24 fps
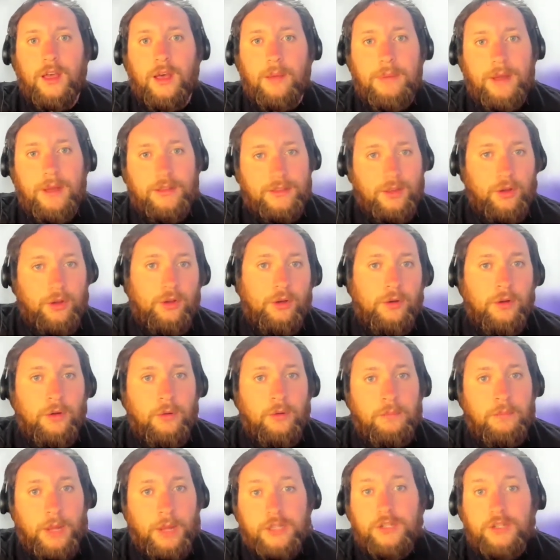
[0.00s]
about the
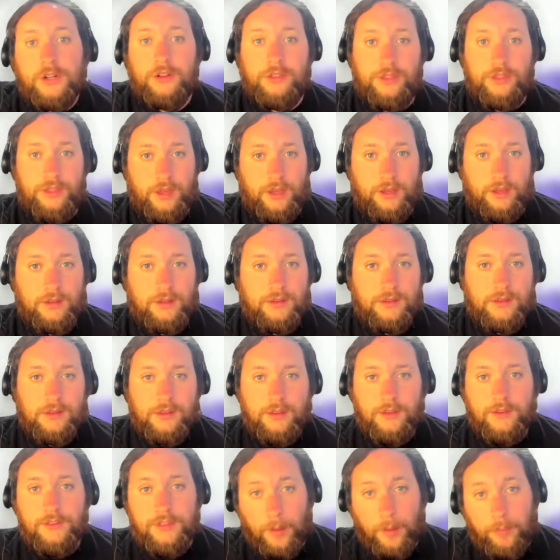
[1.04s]
whole Butker thing,
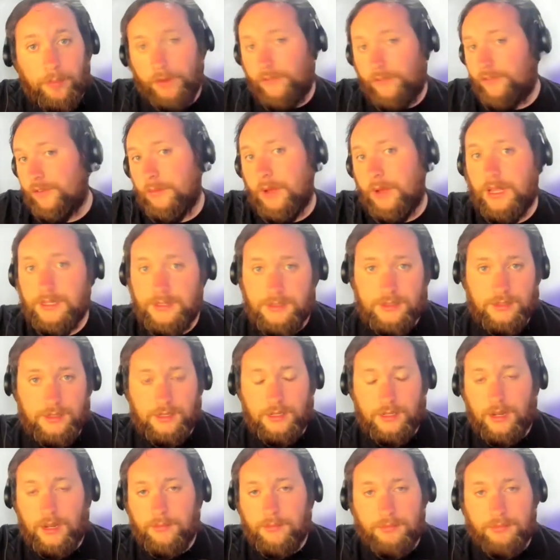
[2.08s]
separate from us,
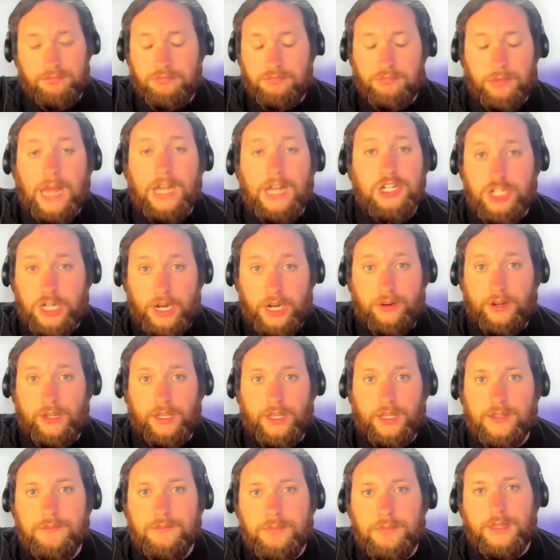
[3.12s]
and I'm not sharing
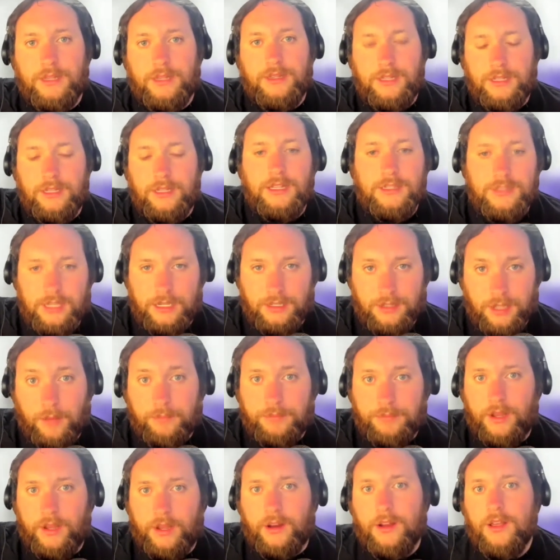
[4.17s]
it, but it's mm-hmm. it's
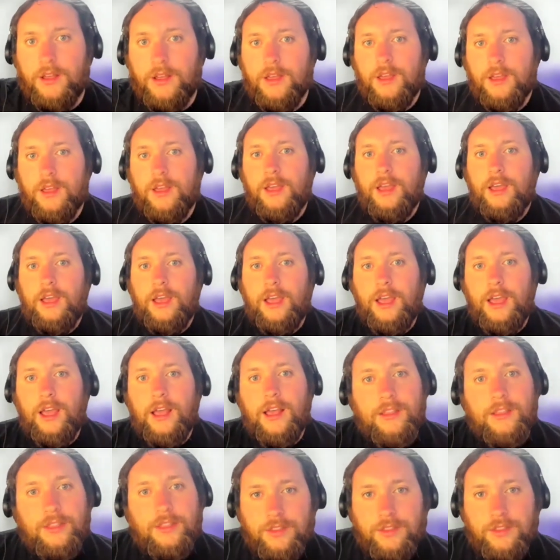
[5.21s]
up there,
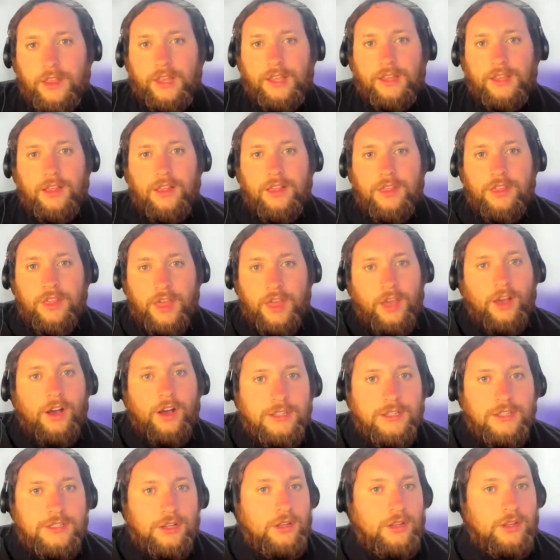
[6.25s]
and like they
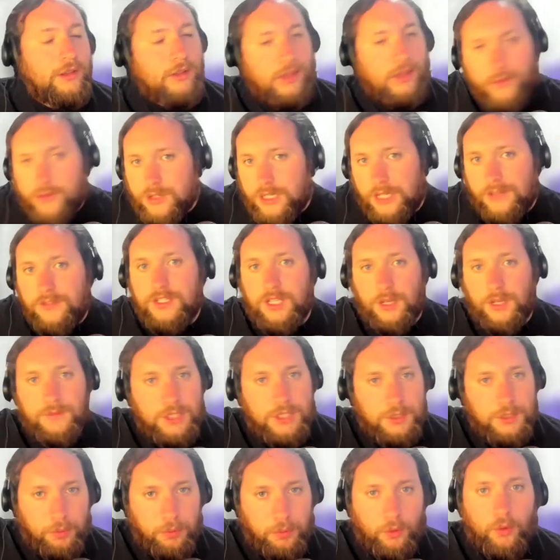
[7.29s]
also and they received some
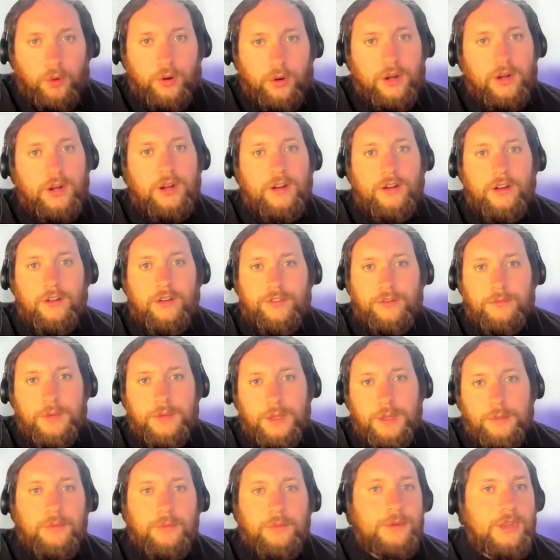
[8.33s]
support from
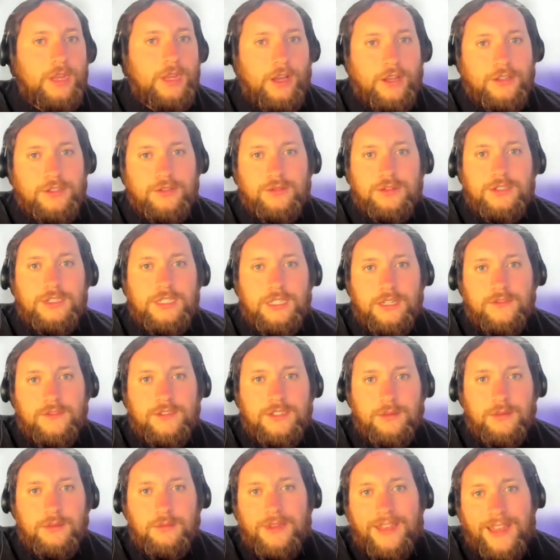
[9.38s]
people, but they also received
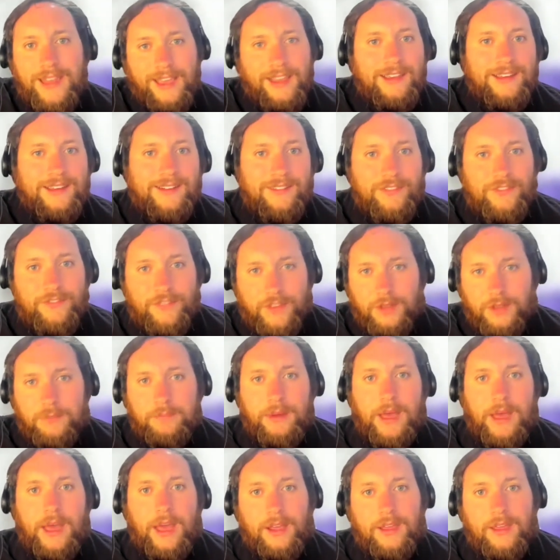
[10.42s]
some negative
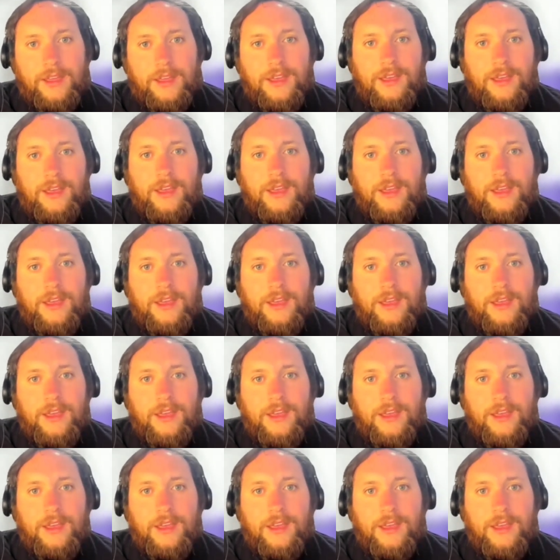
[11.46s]
feedback.